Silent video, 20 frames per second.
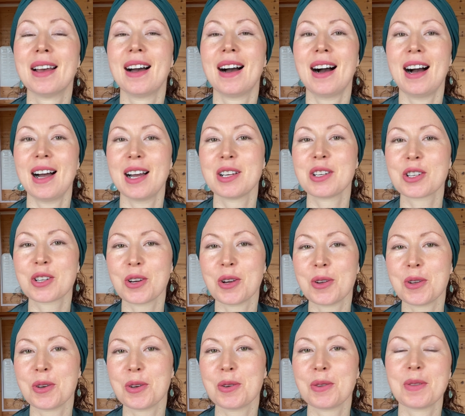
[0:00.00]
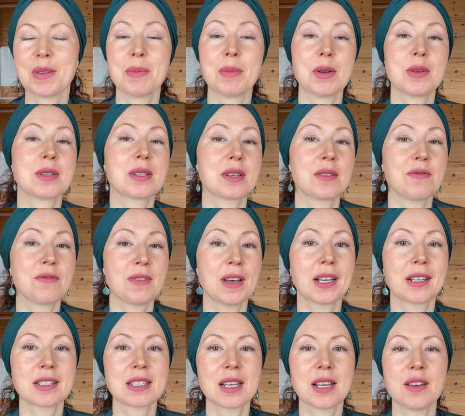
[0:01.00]
I show you the most
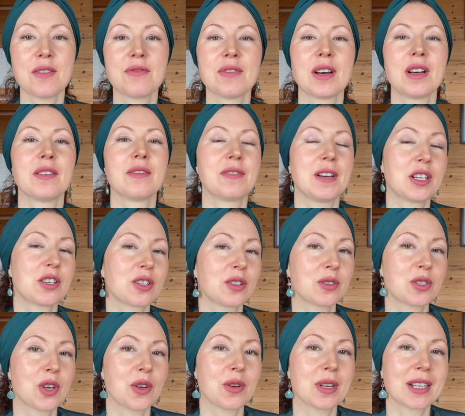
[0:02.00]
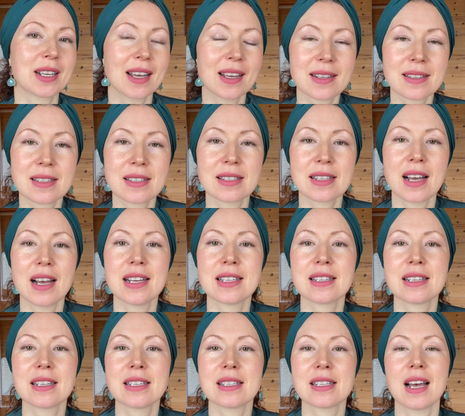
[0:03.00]
effective facial toning
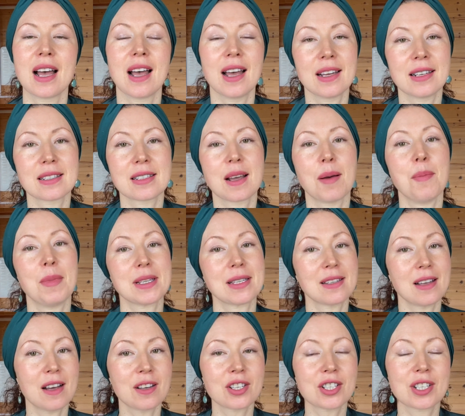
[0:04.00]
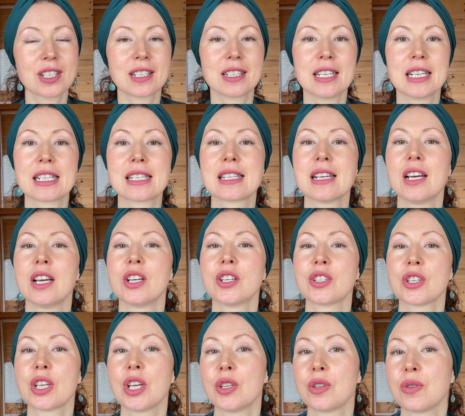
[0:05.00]
exercises and massage techniques
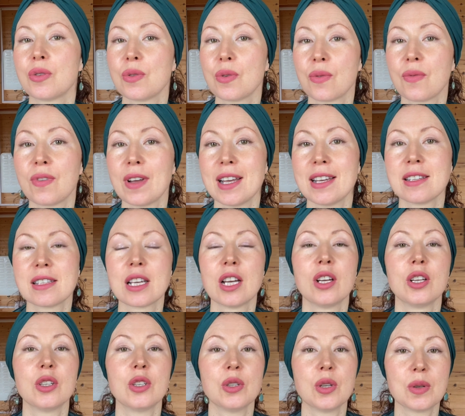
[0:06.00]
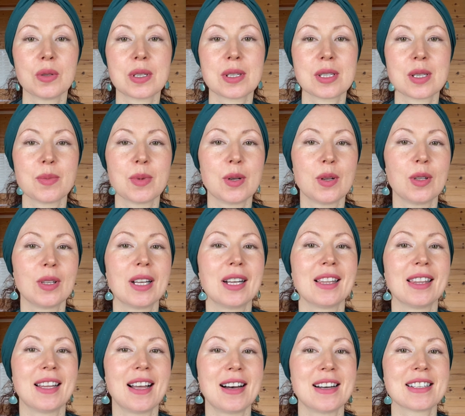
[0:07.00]
to get your face noticeable,
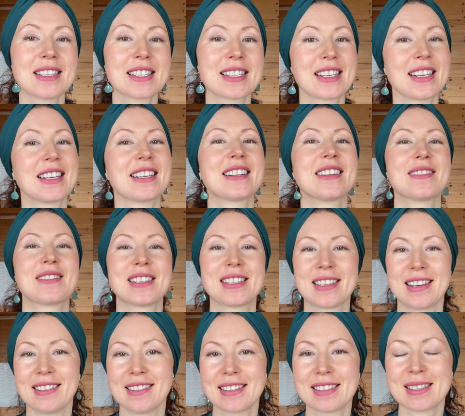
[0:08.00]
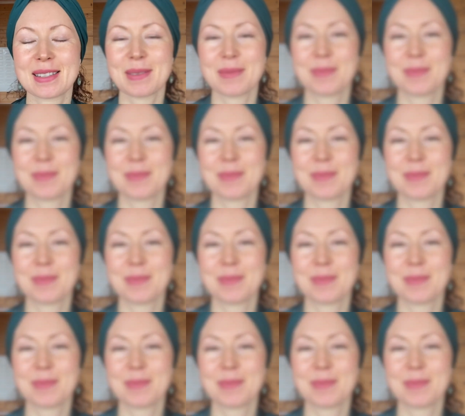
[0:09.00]
lasting results.